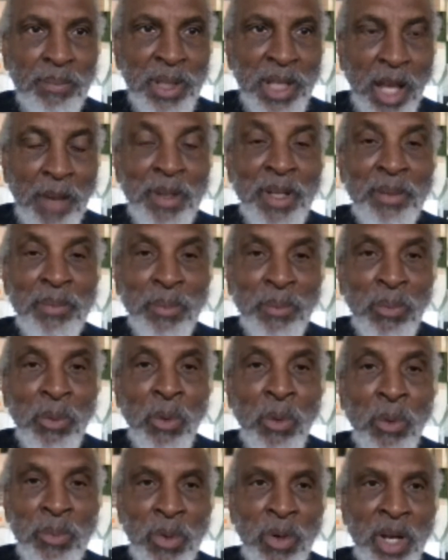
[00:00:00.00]
becoming
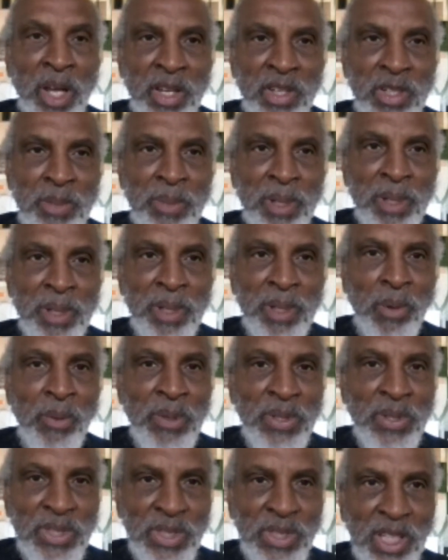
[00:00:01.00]
more and more intimate,
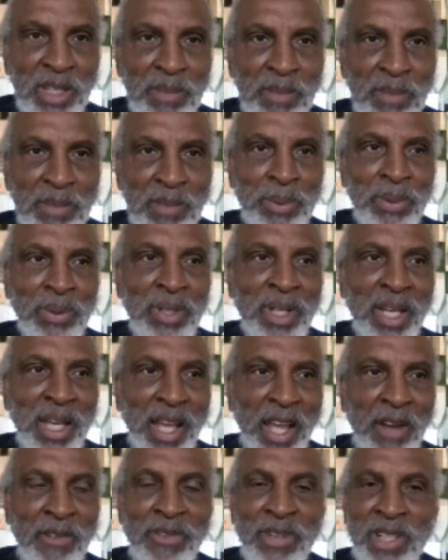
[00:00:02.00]
where we see people
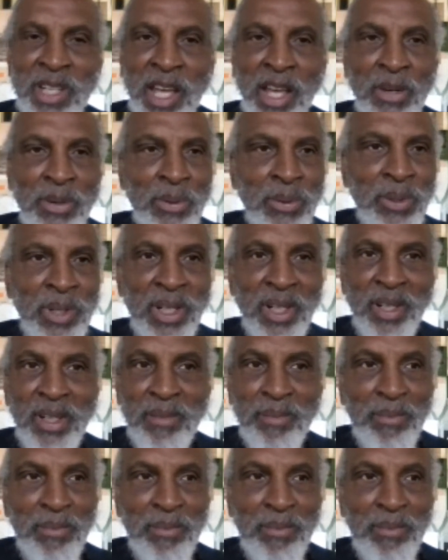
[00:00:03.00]
every day who